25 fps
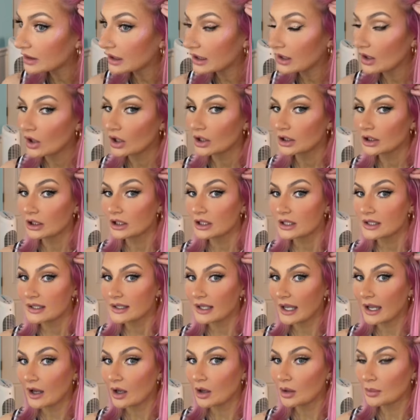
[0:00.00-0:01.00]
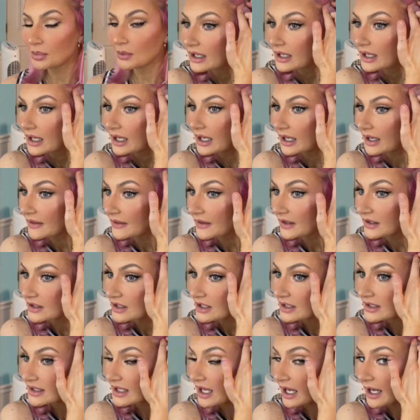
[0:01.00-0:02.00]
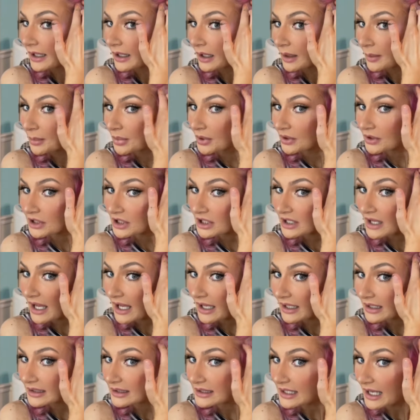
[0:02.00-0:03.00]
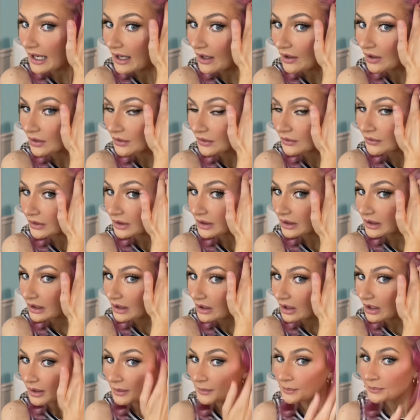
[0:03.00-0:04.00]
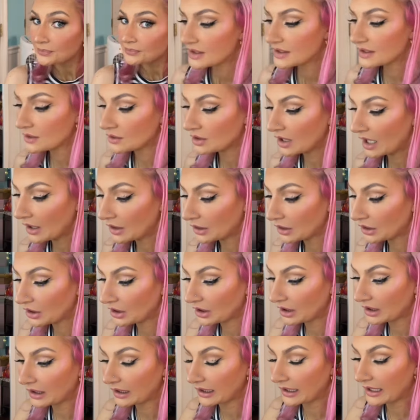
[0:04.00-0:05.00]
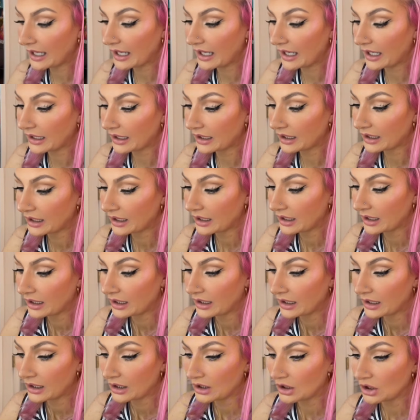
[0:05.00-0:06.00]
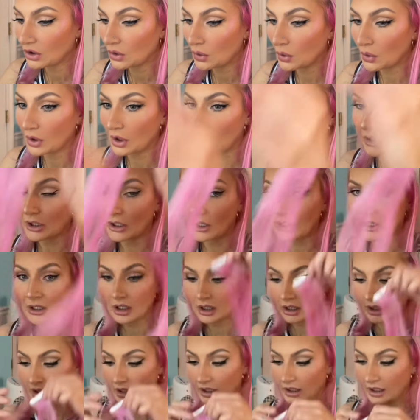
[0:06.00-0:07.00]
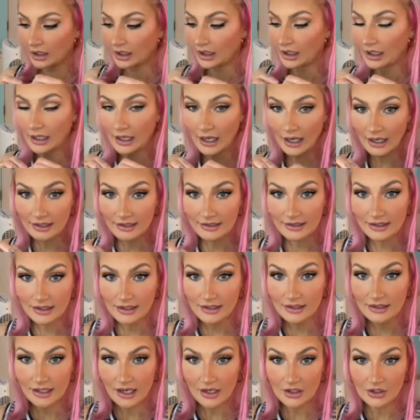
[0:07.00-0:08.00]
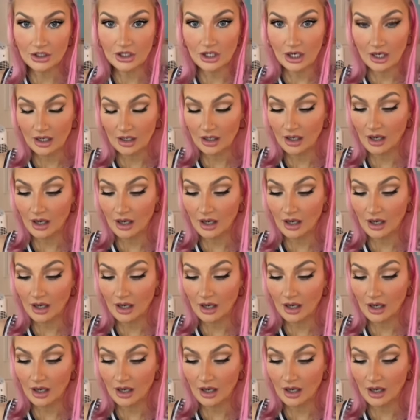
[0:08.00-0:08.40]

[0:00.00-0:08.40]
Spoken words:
on your scalp. And then just kind of push that down really good. So now you're going to get your next extension,